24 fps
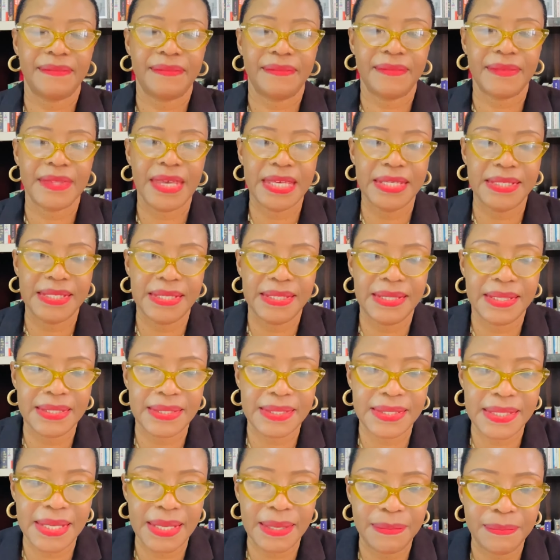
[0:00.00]
Is it the
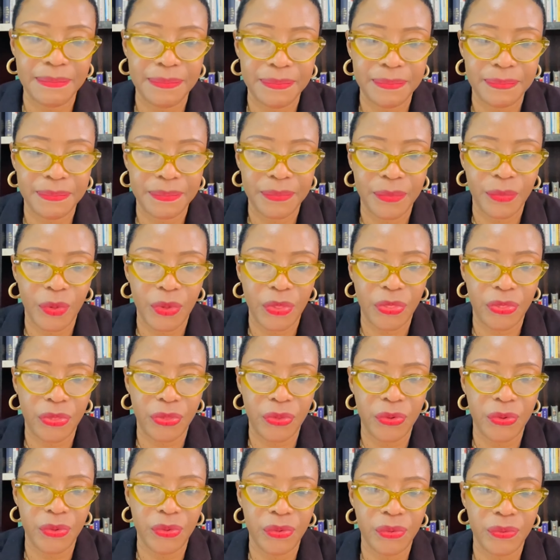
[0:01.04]
same with
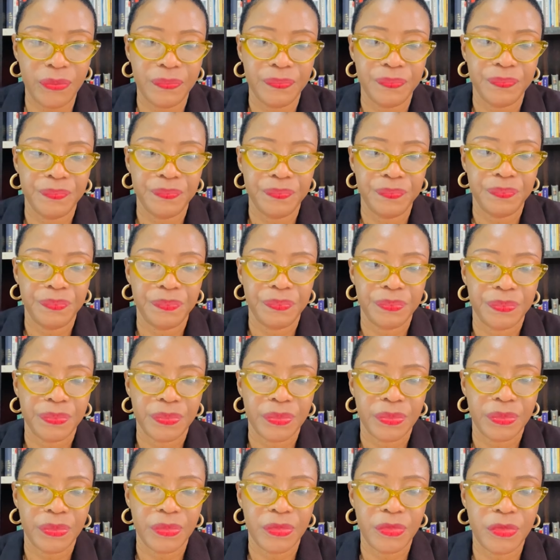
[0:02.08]
you?
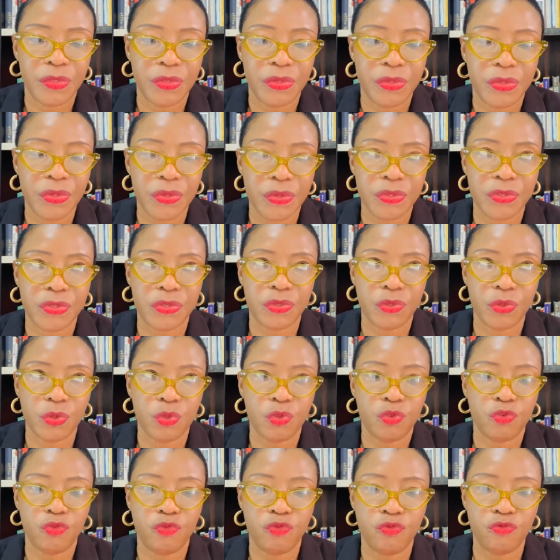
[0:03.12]
Does your
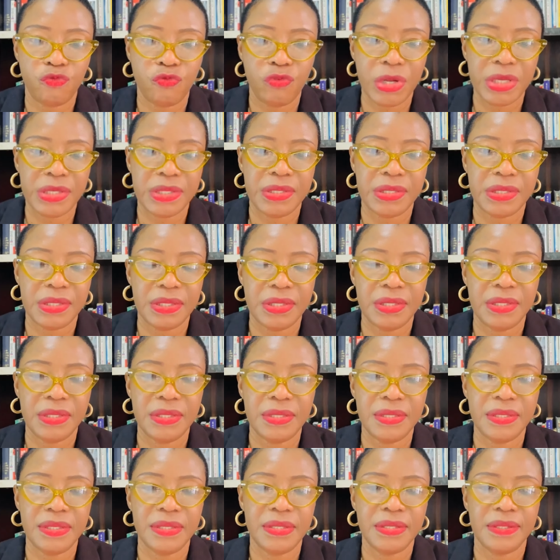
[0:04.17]

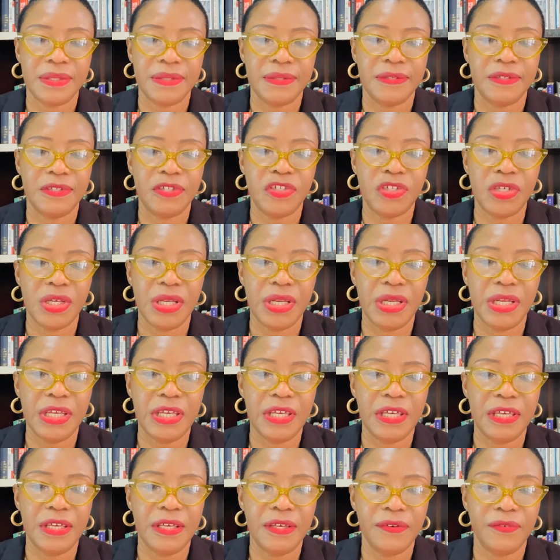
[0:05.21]
dressing
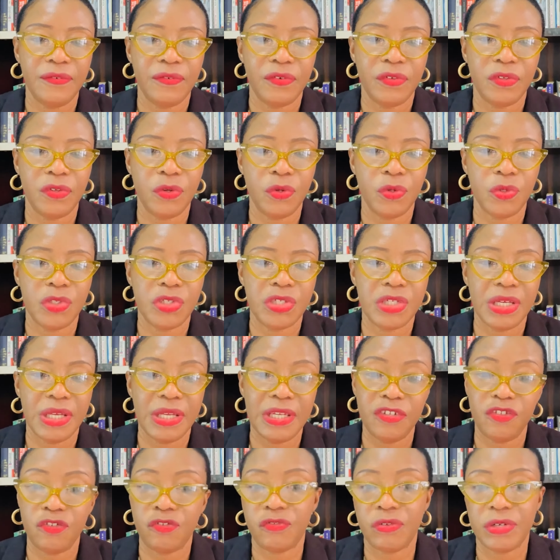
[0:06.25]
daily, your
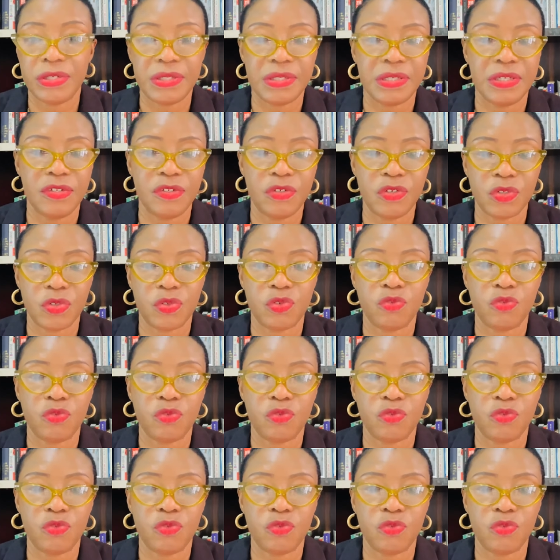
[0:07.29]
daily dressing, does it